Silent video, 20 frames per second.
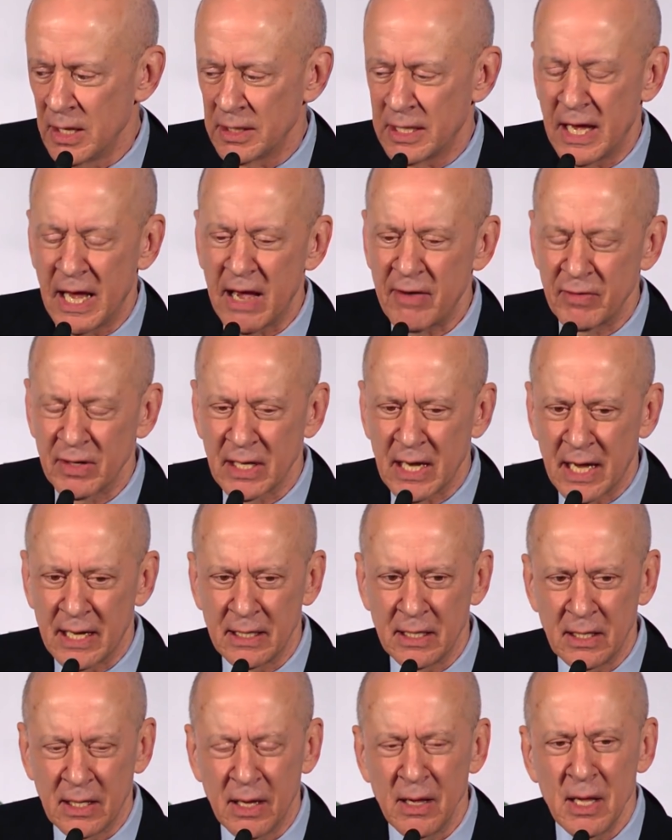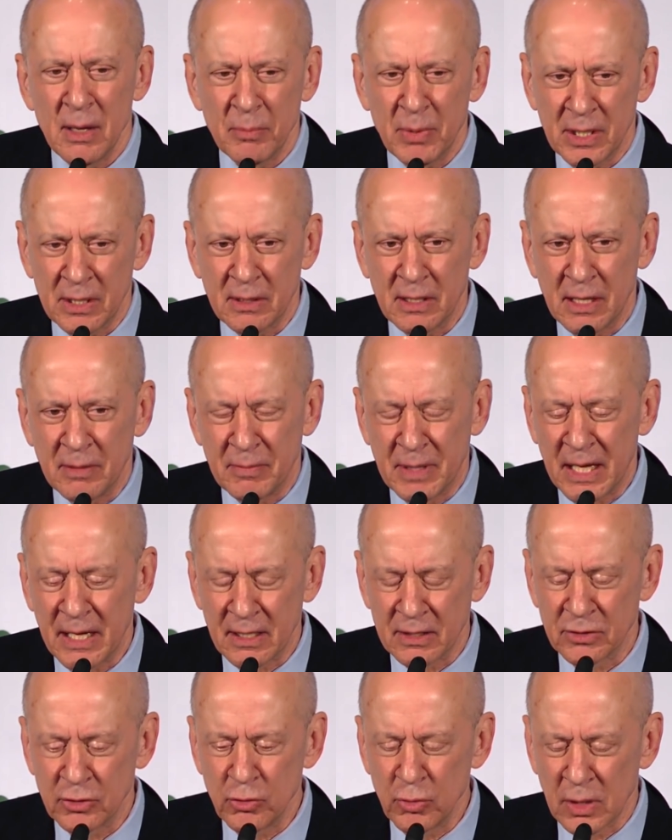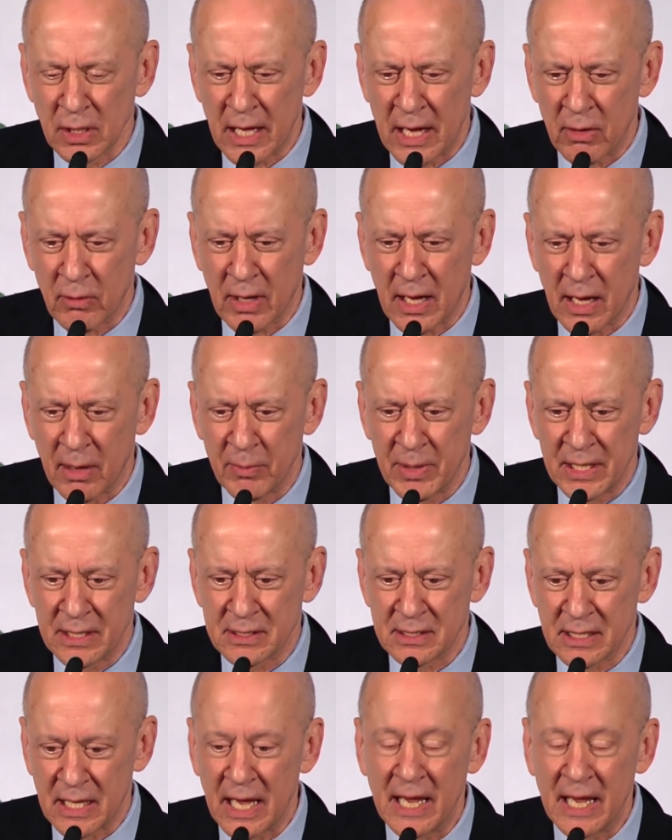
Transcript: They haven't gotten into it, but they do allow comments,